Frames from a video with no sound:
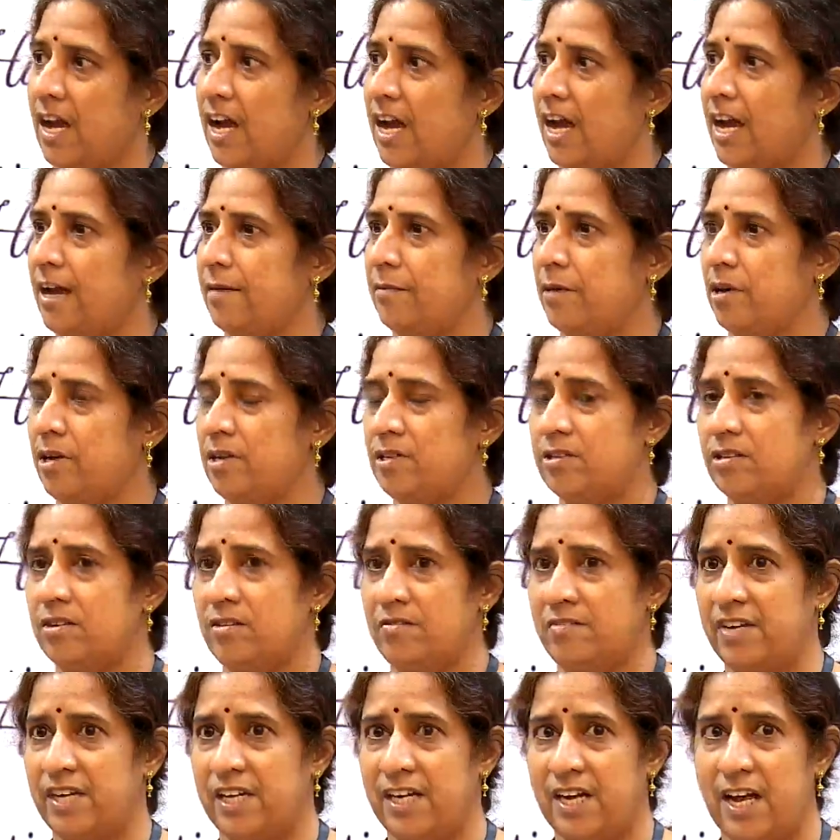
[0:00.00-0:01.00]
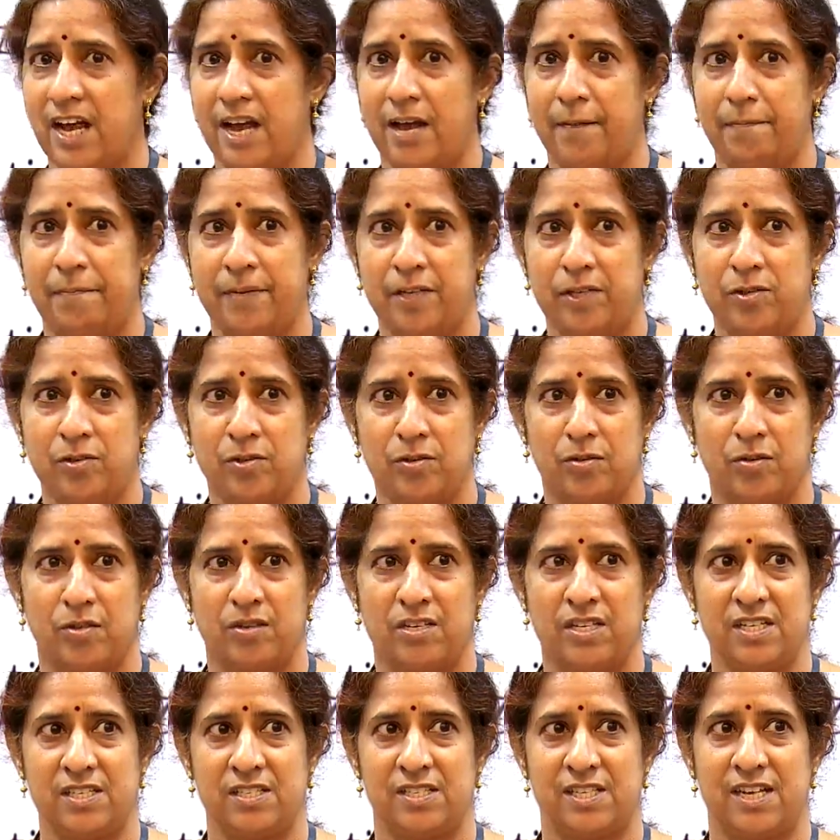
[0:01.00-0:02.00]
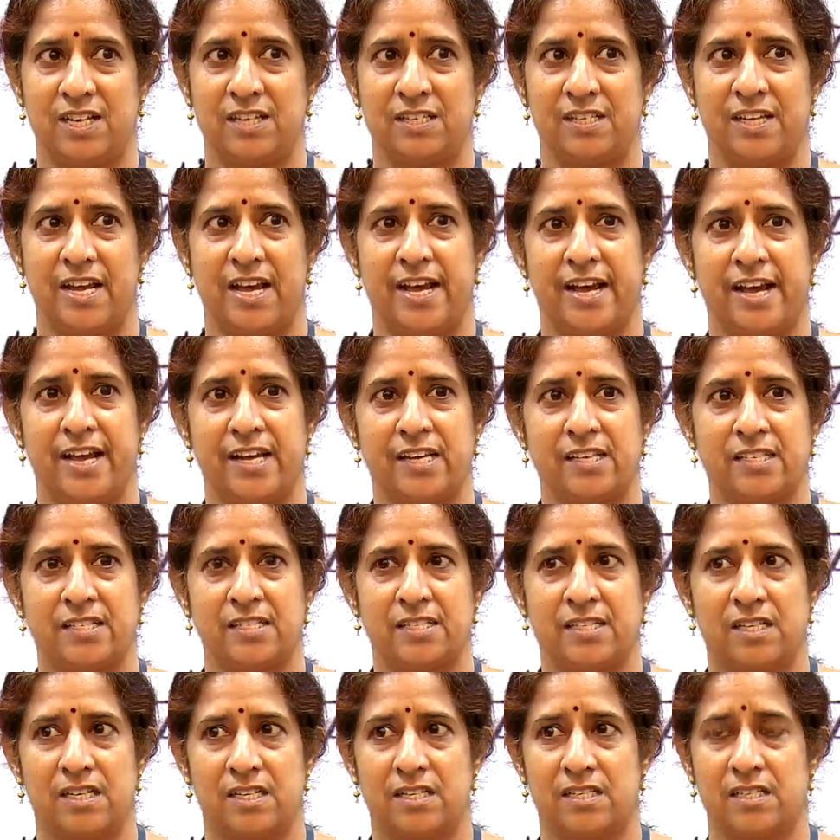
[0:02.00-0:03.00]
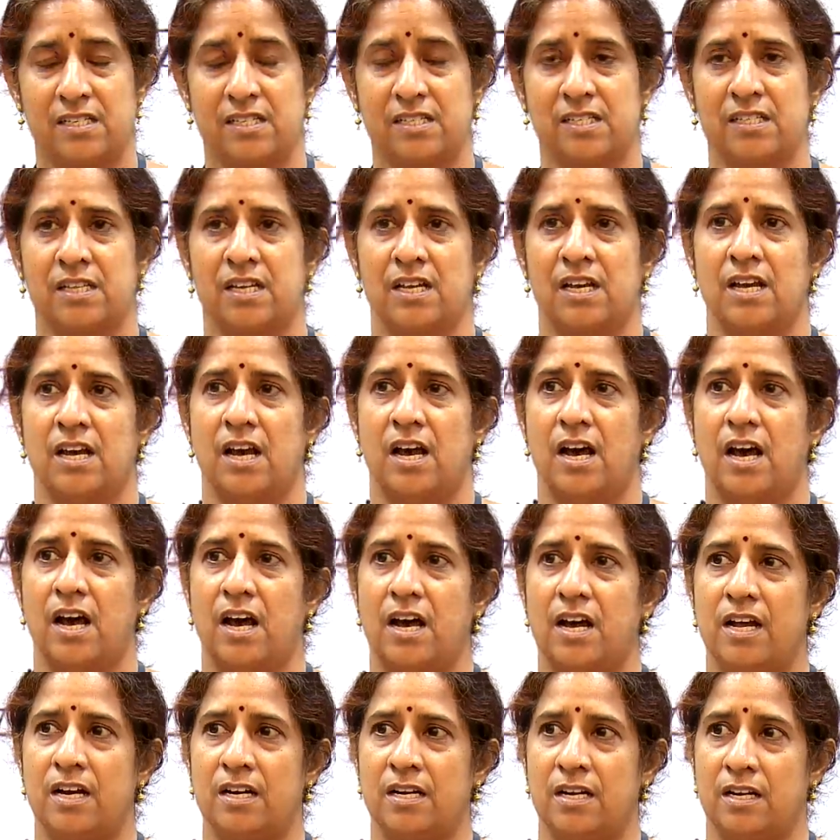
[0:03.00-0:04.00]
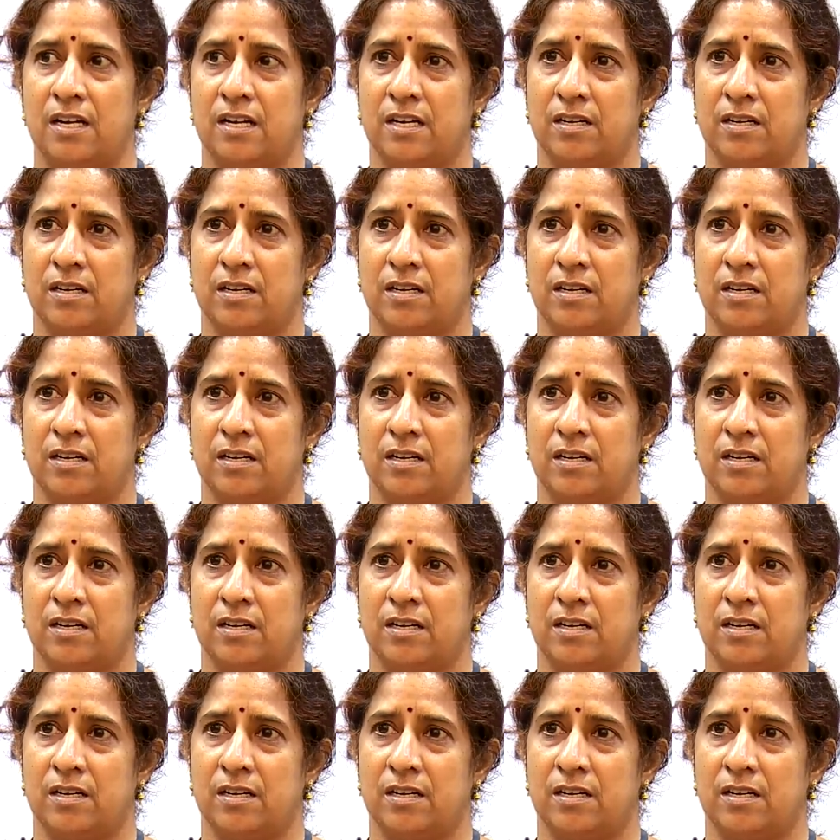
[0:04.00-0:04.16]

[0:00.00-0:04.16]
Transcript: I am also very happy to notice that the youngsters are